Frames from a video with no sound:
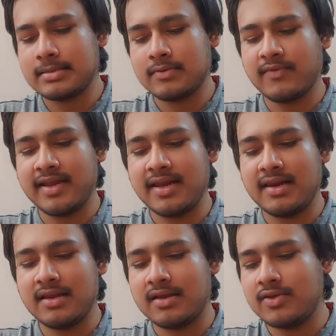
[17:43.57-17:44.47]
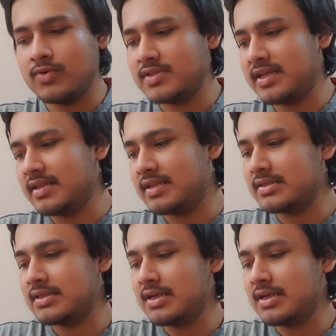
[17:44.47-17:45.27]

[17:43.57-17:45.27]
while using this.